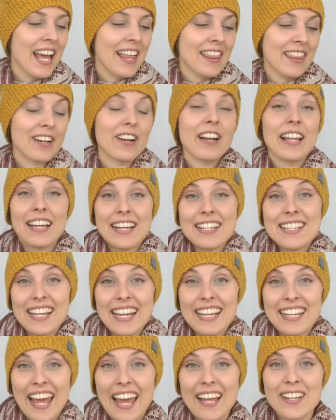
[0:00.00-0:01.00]
They're like a
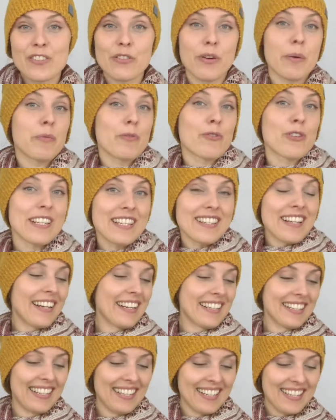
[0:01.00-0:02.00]
second hand, so I'm
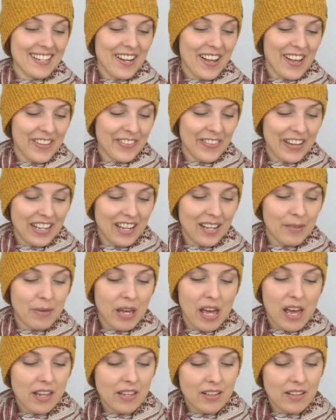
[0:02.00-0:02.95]
recycling stuff, and